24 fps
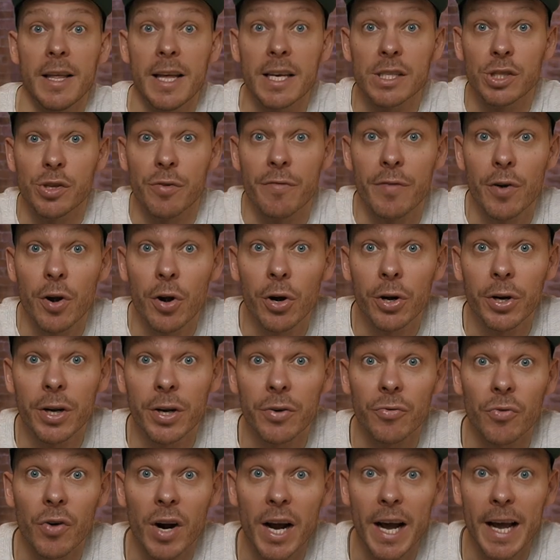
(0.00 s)
Yes, you've heard
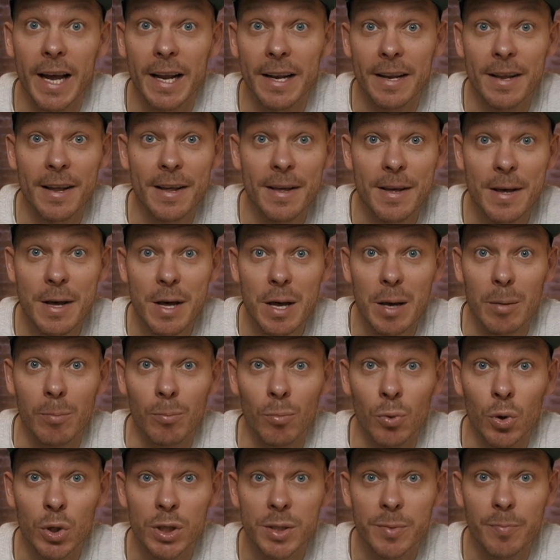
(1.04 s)
it right.
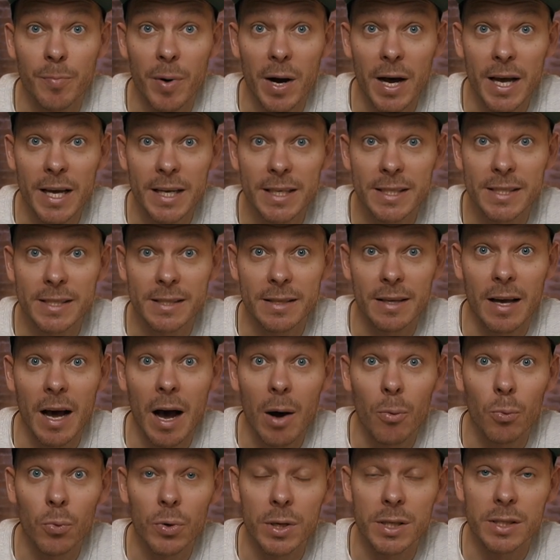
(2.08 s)
Most bikes
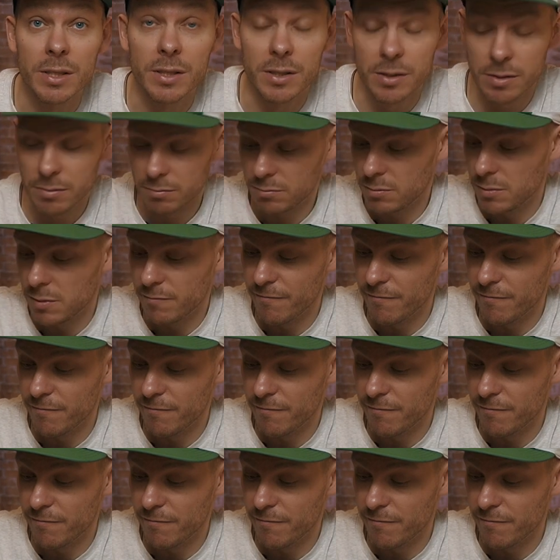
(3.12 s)
come with